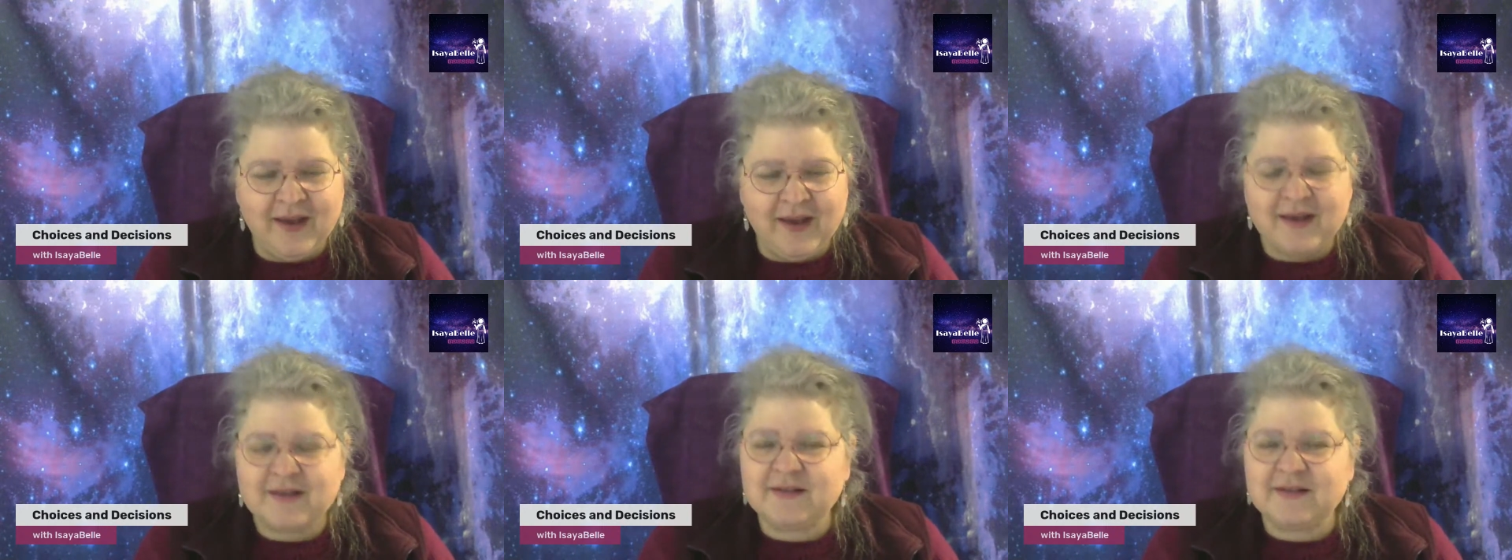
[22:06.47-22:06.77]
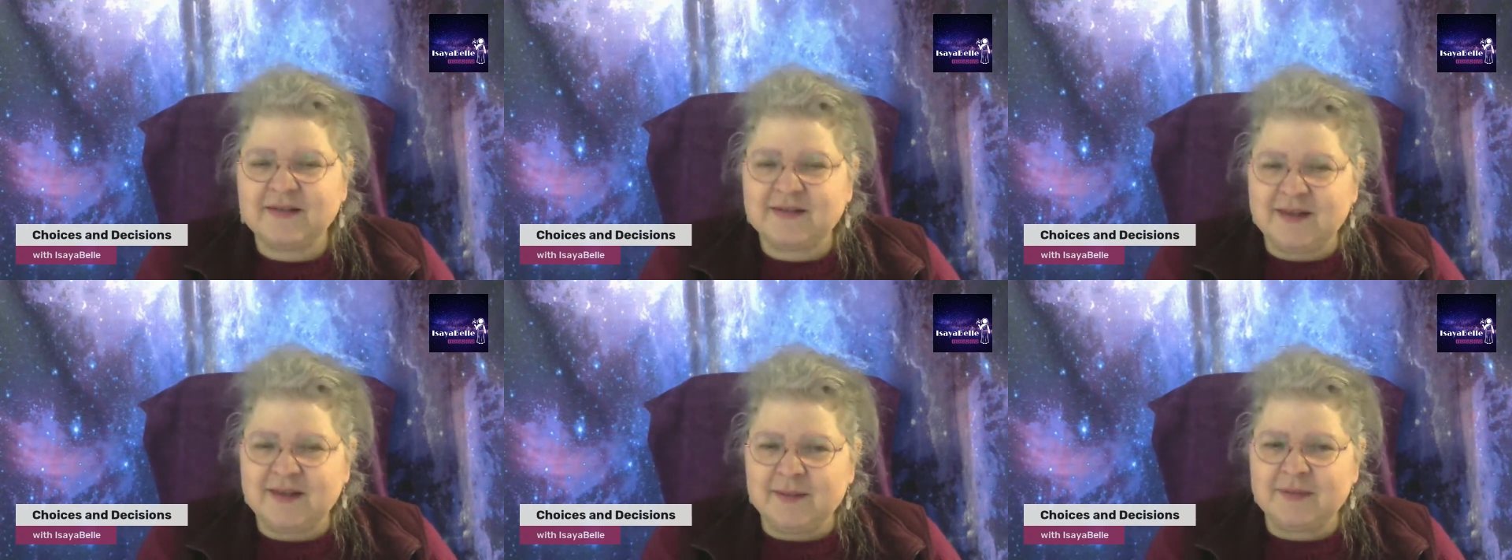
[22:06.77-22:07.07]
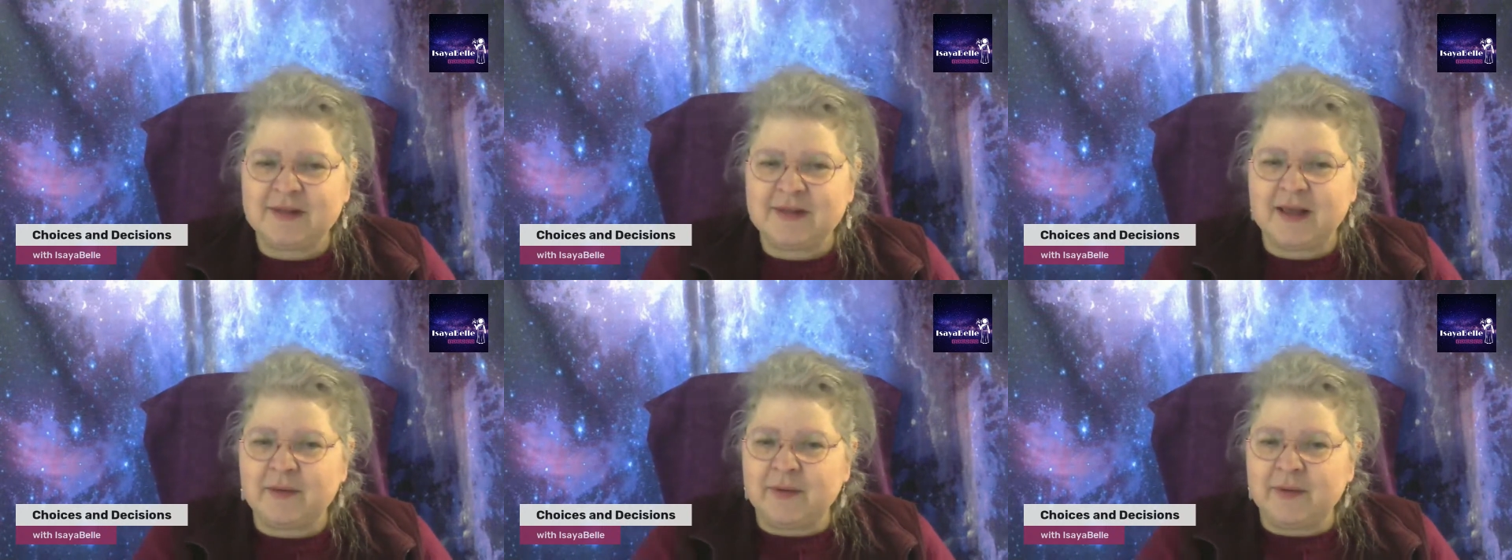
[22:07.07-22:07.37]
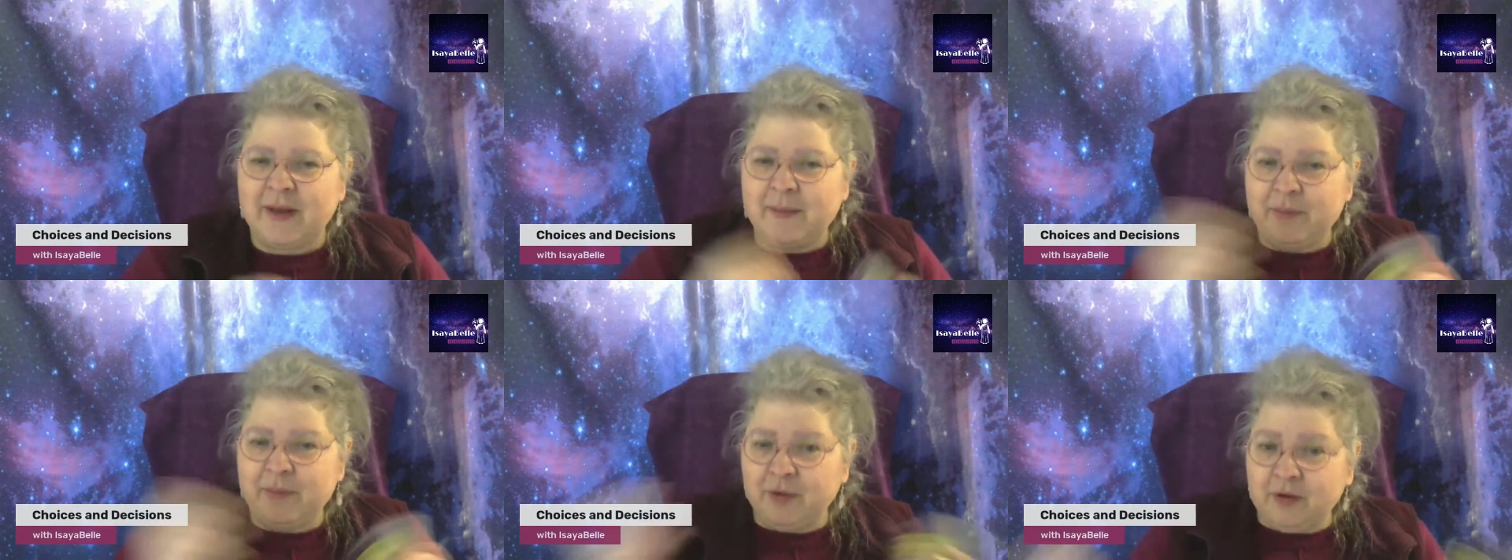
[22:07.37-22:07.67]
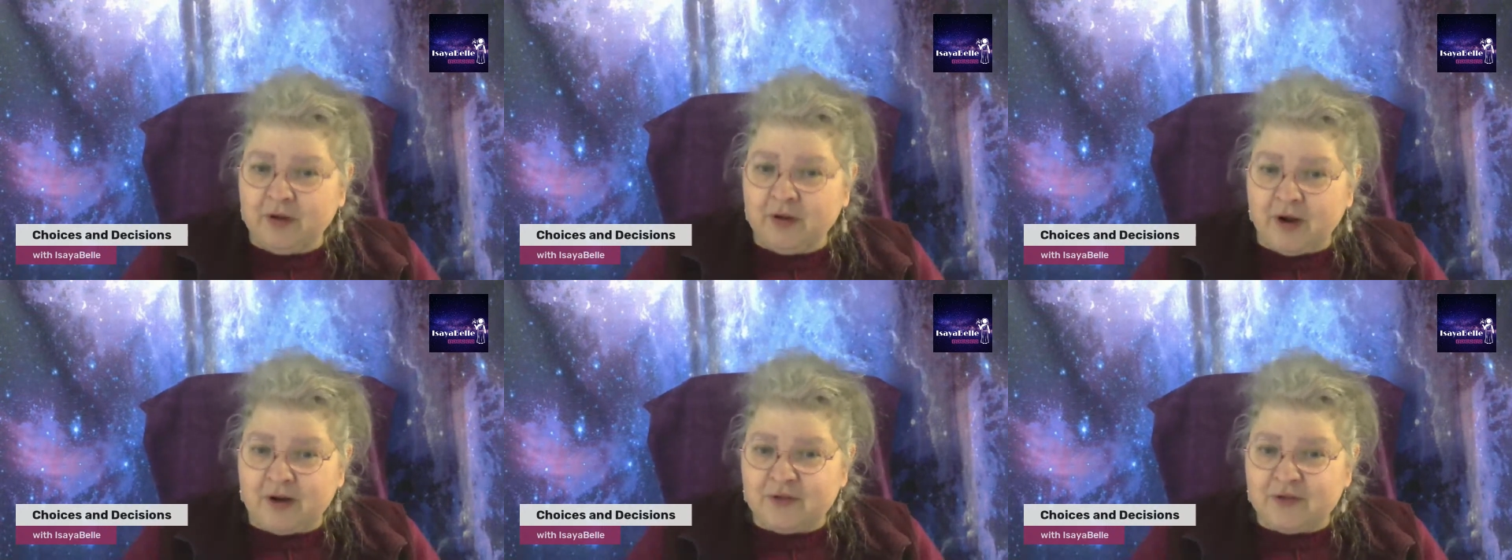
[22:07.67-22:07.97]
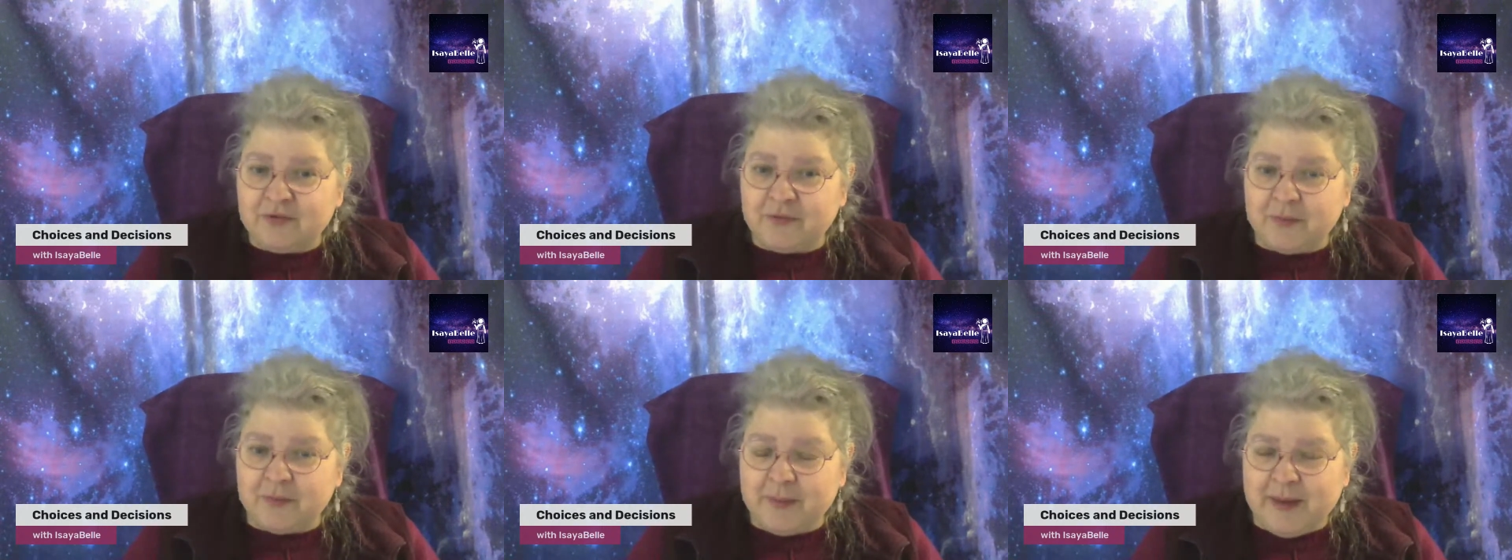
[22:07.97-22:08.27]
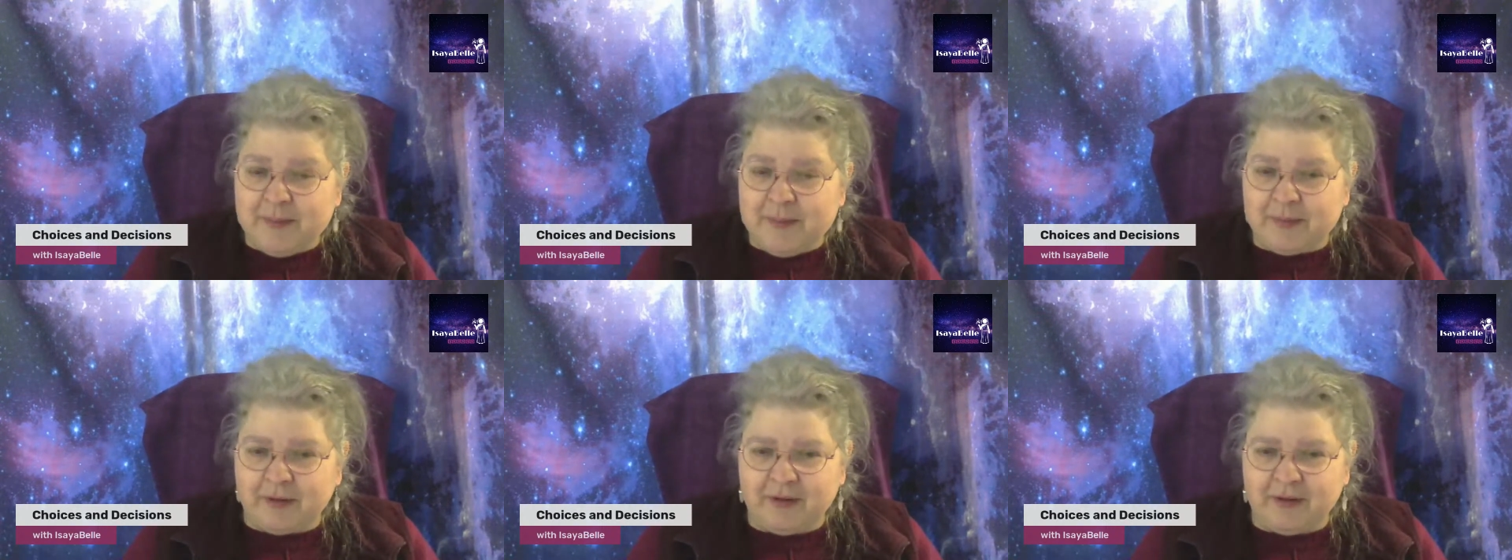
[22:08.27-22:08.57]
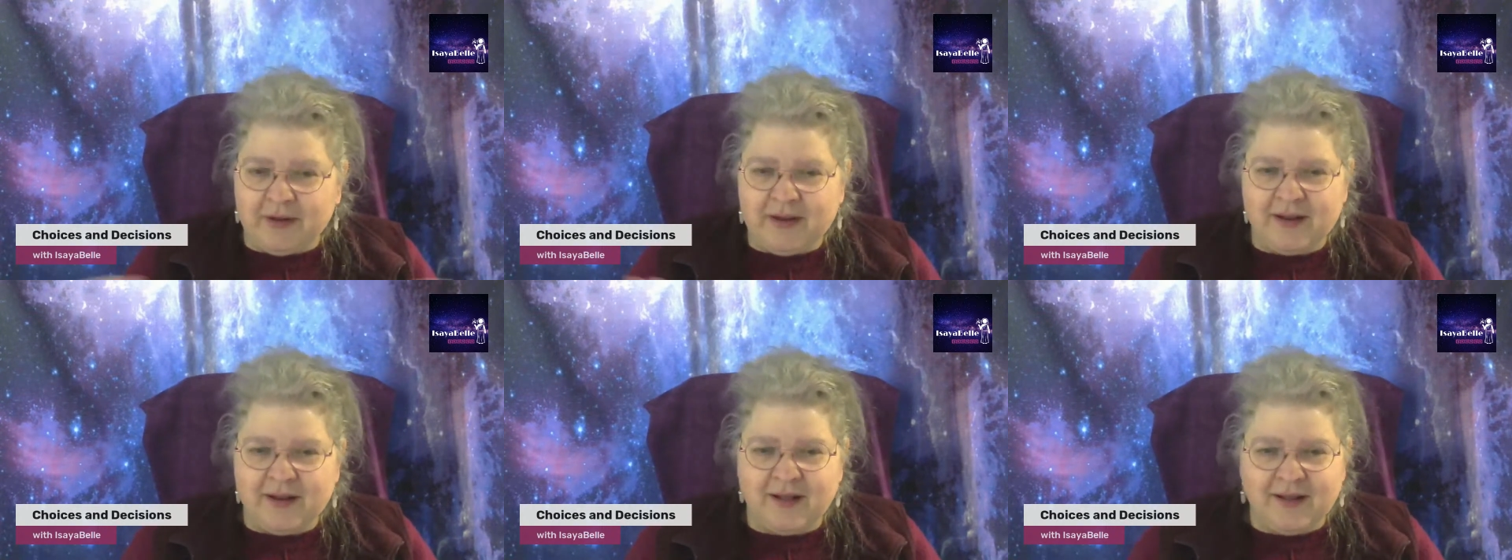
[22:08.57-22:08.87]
because it seems like when I pull cards for people,